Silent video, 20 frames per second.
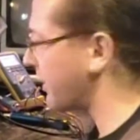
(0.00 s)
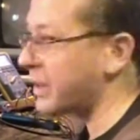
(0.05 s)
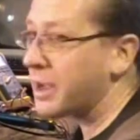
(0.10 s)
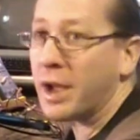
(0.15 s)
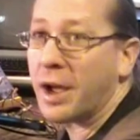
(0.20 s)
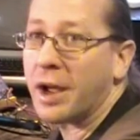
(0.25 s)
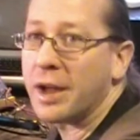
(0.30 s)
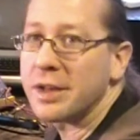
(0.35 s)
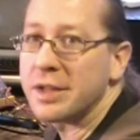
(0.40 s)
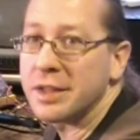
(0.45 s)
we
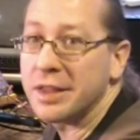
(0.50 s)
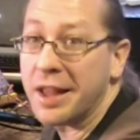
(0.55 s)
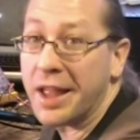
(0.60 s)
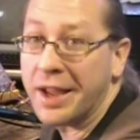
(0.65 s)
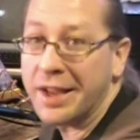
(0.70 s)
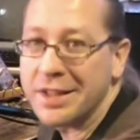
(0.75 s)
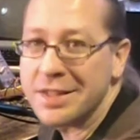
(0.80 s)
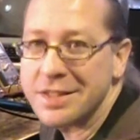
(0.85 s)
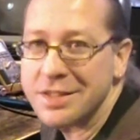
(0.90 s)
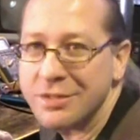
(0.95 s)
got
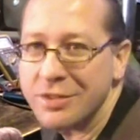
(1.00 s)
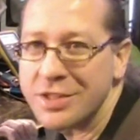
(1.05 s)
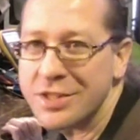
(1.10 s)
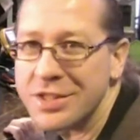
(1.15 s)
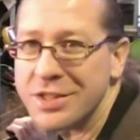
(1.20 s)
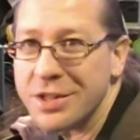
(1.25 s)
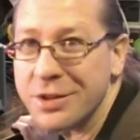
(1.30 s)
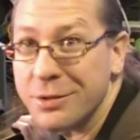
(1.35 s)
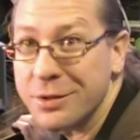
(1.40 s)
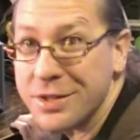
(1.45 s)
lights,
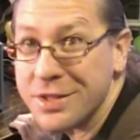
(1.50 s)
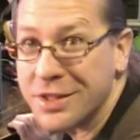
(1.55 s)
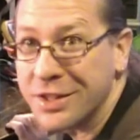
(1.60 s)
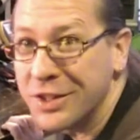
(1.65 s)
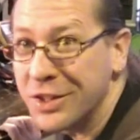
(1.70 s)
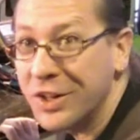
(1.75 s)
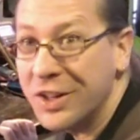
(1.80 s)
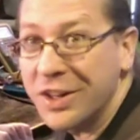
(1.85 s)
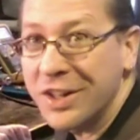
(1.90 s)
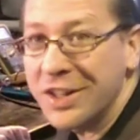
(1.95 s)
which is always
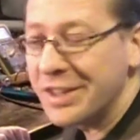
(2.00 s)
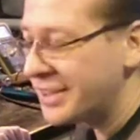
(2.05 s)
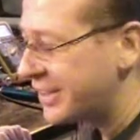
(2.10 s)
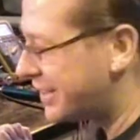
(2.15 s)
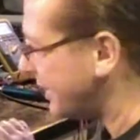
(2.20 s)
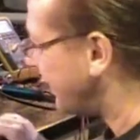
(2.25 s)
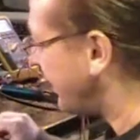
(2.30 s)
good.